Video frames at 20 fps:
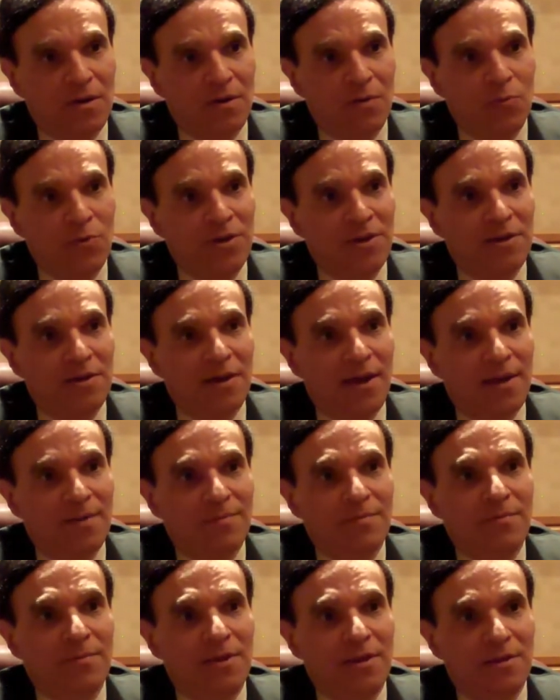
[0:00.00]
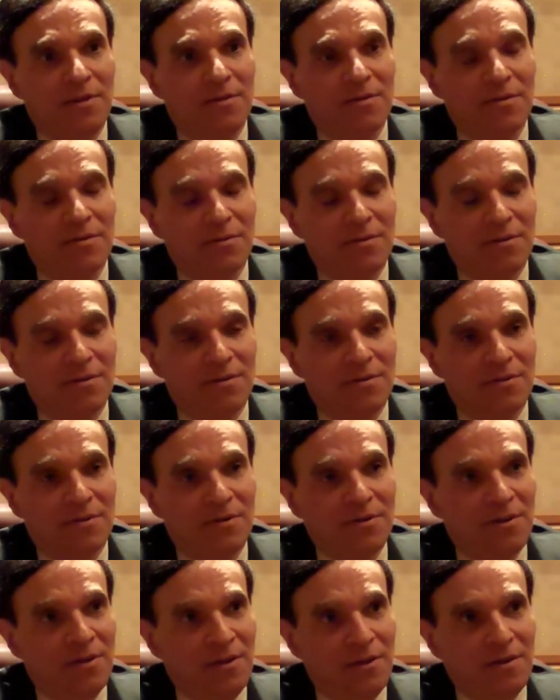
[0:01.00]
we cannot meet the
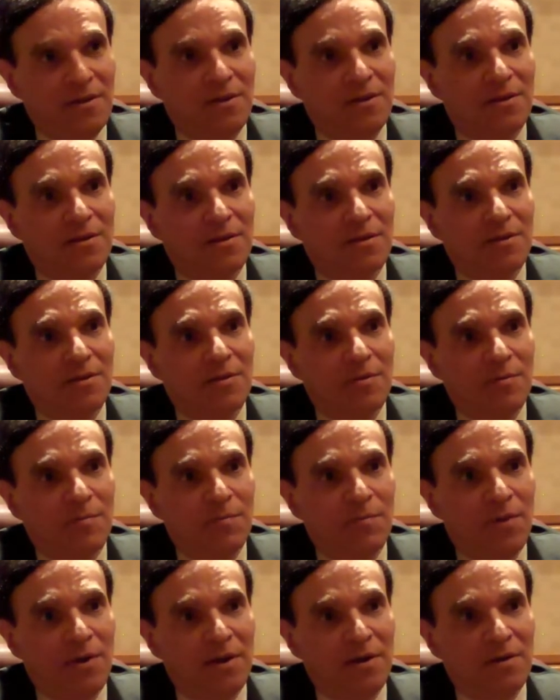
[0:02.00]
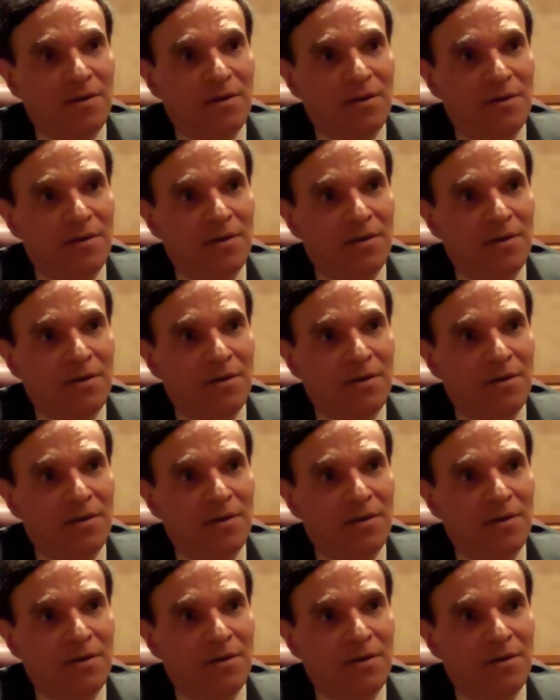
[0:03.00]
need, but